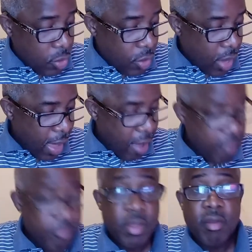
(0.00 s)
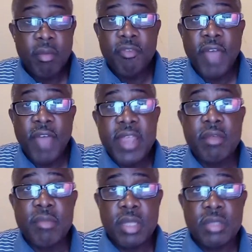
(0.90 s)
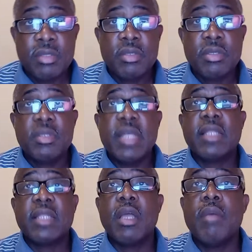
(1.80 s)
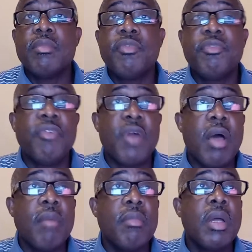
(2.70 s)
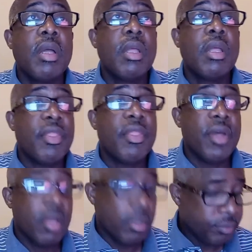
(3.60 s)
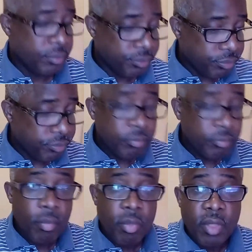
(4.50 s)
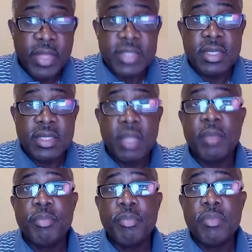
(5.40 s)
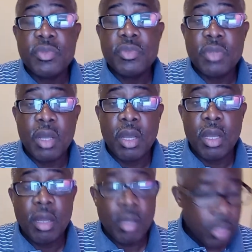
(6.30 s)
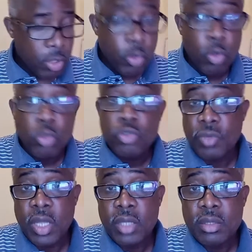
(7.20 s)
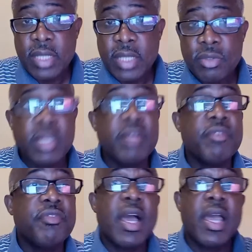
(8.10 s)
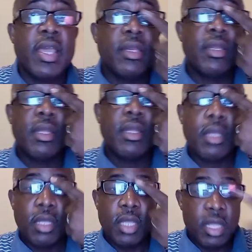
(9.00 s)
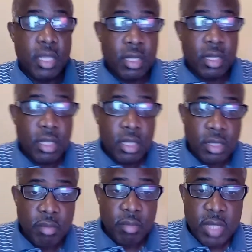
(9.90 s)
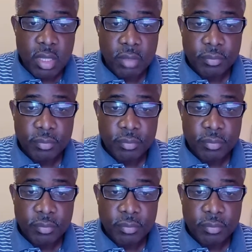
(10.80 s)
You have vitamins that come from the. That's another nutrient that you can find in the meal.